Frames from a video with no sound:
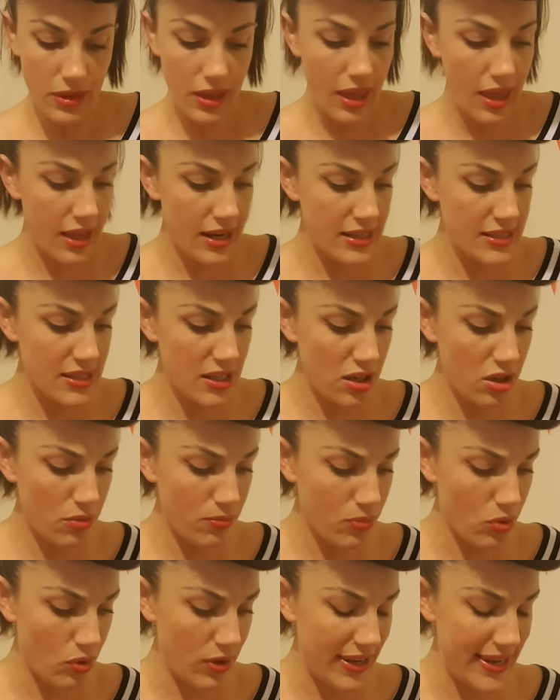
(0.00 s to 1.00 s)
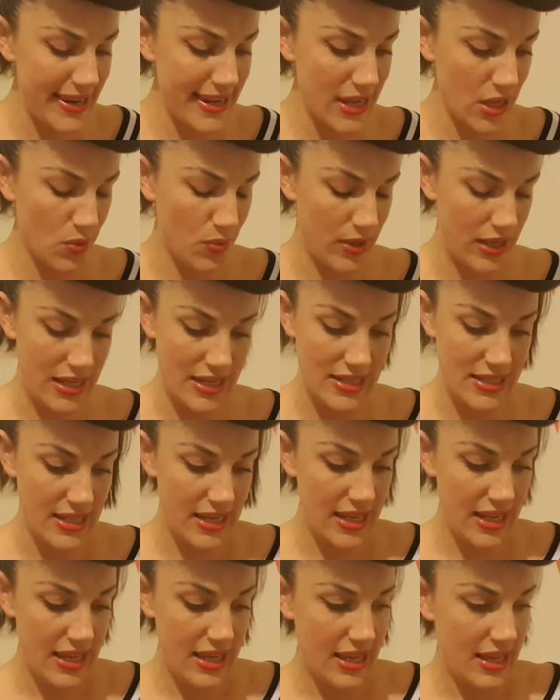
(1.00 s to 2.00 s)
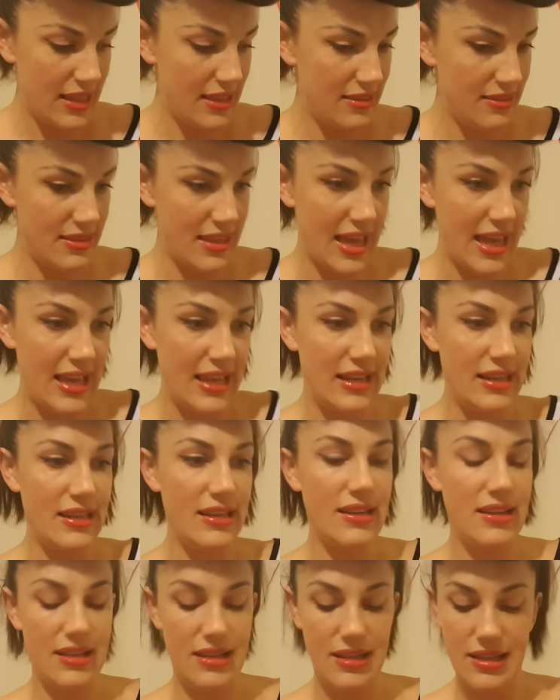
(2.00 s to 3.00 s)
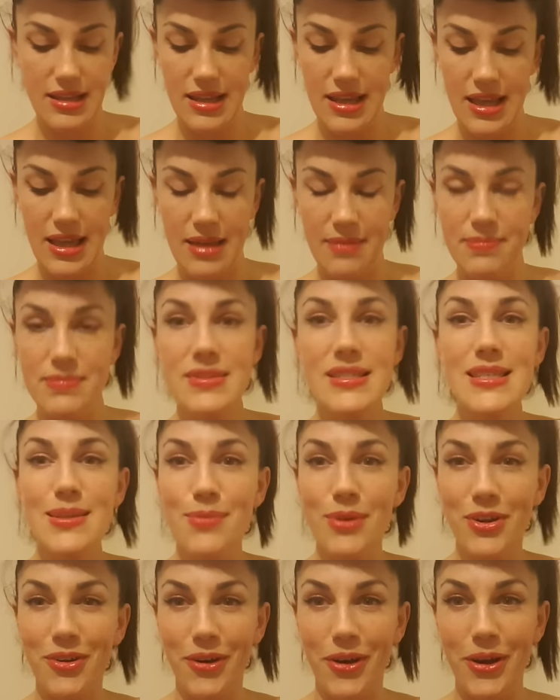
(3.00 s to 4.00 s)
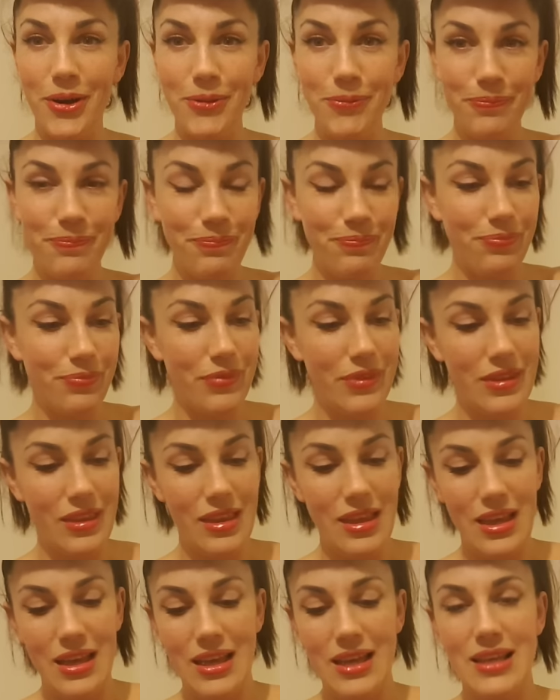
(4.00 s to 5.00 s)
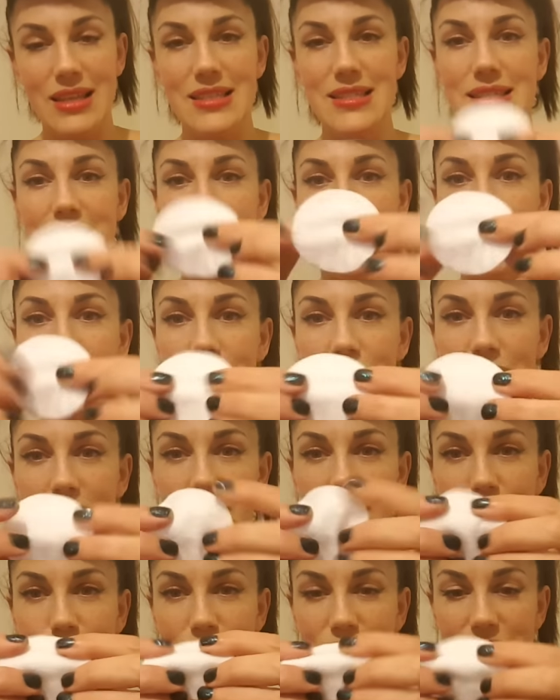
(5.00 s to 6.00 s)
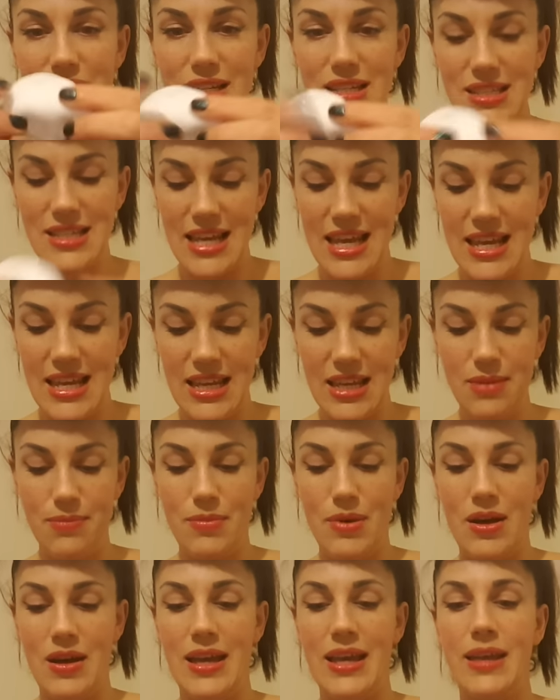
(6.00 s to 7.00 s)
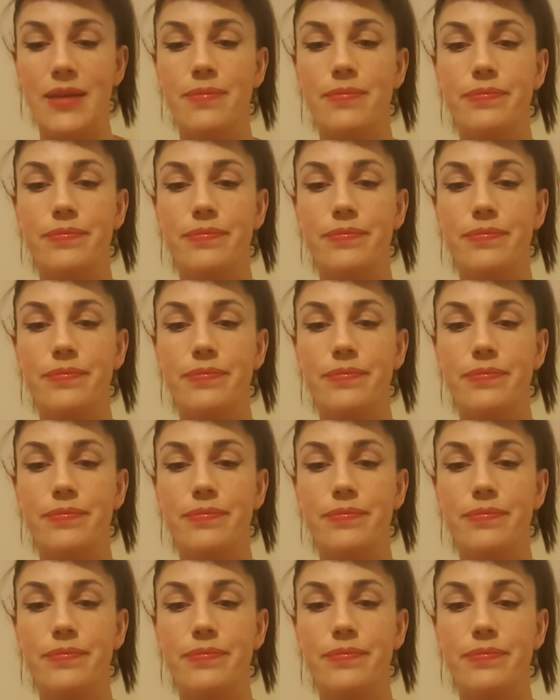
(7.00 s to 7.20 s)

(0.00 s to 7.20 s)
and it's a lot more liquid than um, Simichrome. So I'm just going to take my